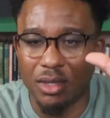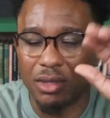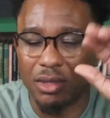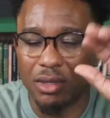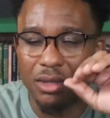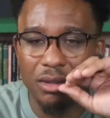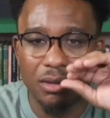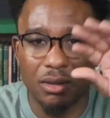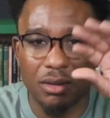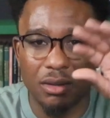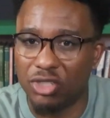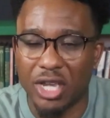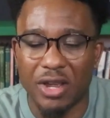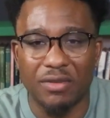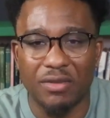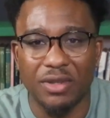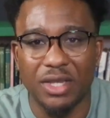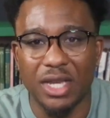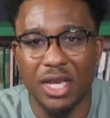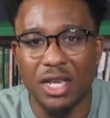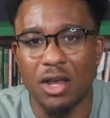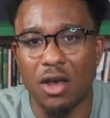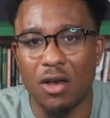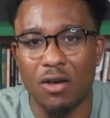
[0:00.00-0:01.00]
everything
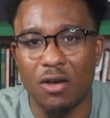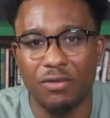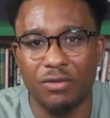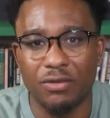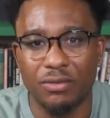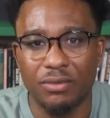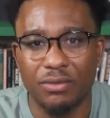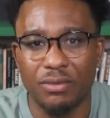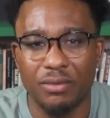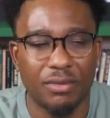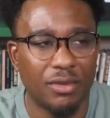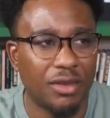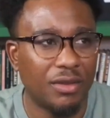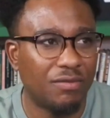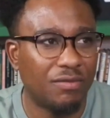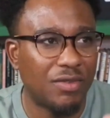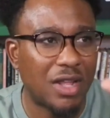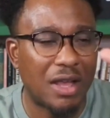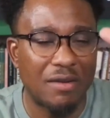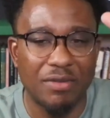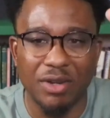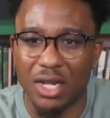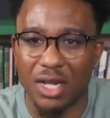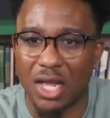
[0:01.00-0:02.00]
off. 5
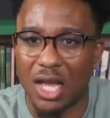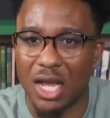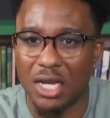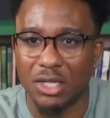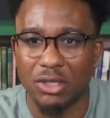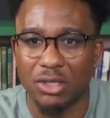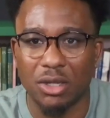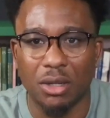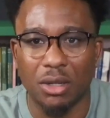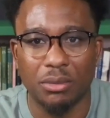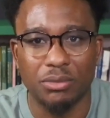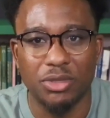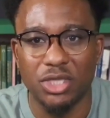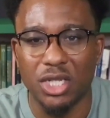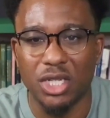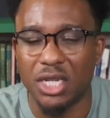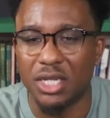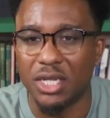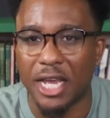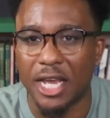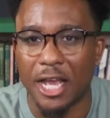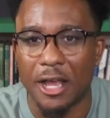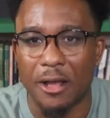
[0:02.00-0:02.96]
o'clock, shutting down.